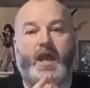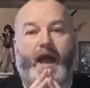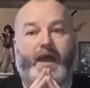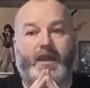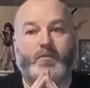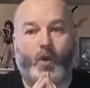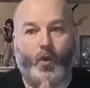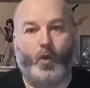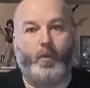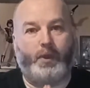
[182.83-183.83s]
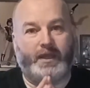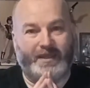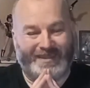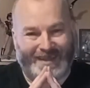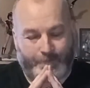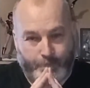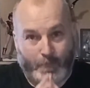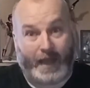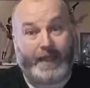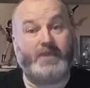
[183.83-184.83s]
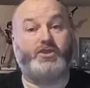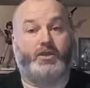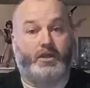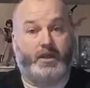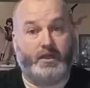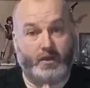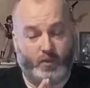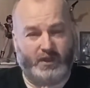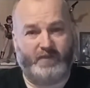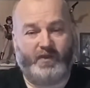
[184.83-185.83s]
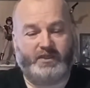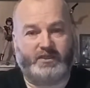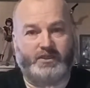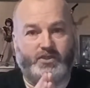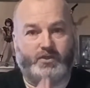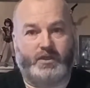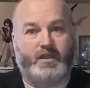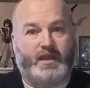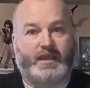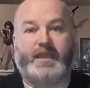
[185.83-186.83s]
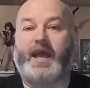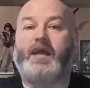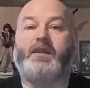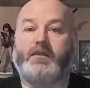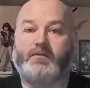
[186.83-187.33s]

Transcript: And I'm hoping that my journey will eventually join that canon.